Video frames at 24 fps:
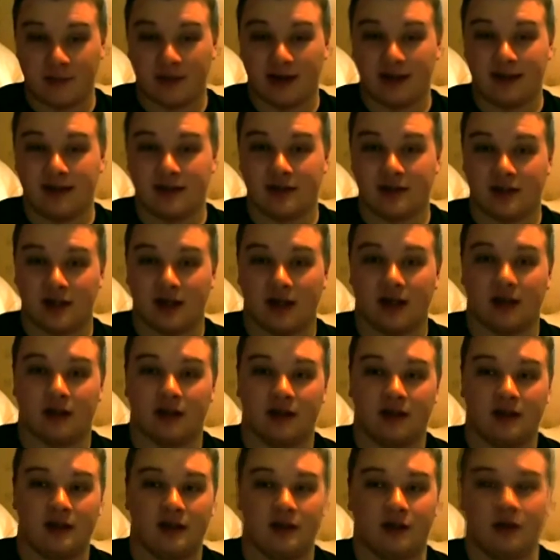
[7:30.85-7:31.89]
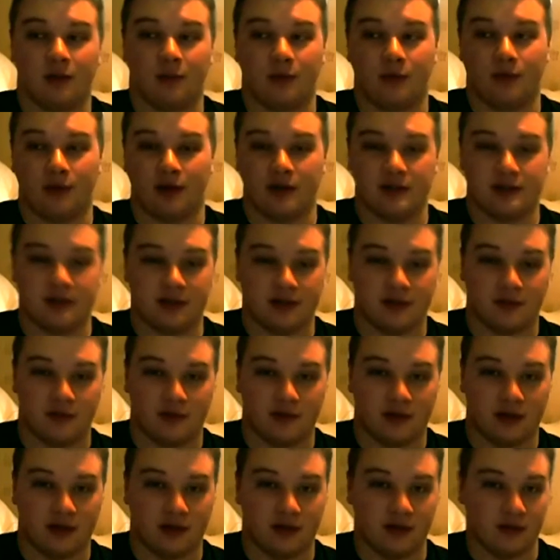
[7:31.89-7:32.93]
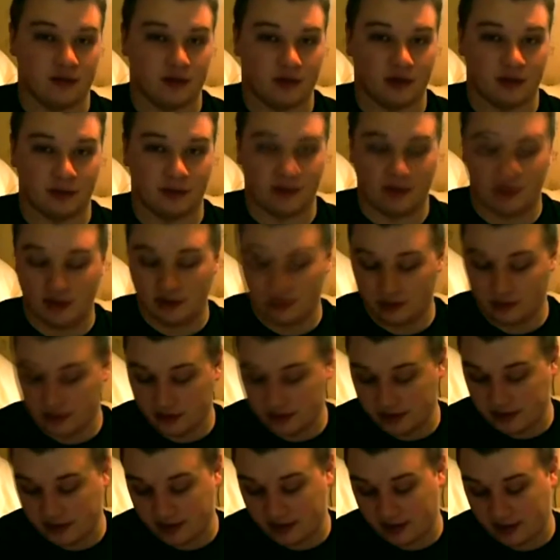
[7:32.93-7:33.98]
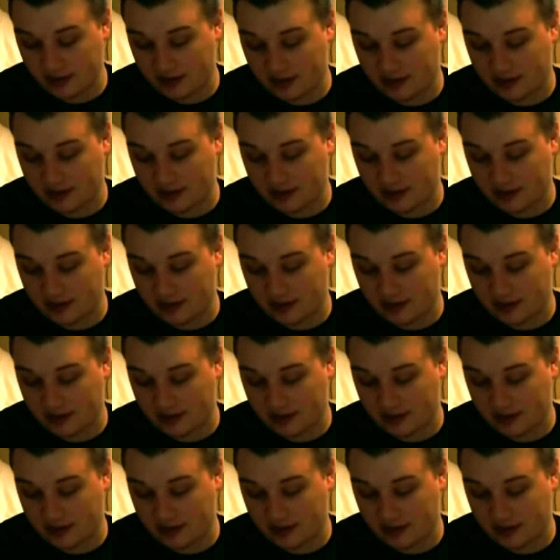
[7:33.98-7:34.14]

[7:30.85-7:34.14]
but I need to check the copyright stuff with new copyright laws.